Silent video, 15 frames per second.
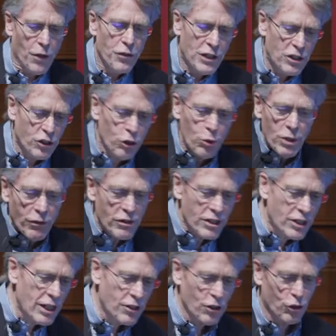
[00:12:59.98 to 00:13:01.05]
These two different
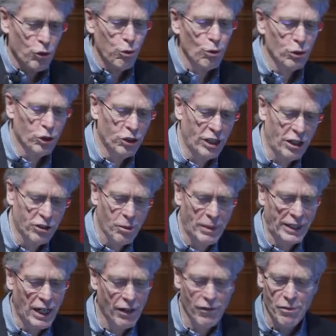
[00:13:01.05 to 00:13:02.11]
sets of tools turn out to be
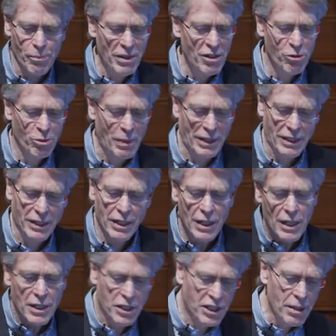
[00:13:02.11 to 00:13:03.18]
kind of, in many respects,
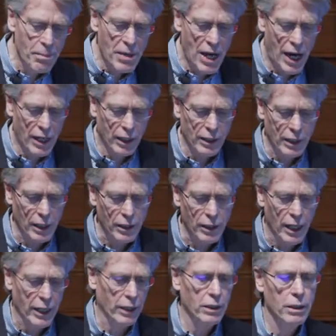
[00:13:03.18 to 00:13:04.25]
symbiotically
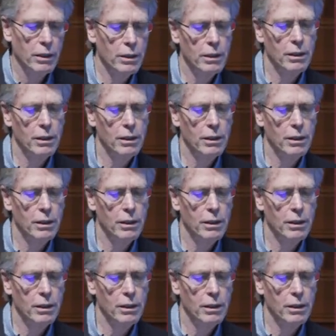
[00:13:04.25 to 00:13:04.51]
linked.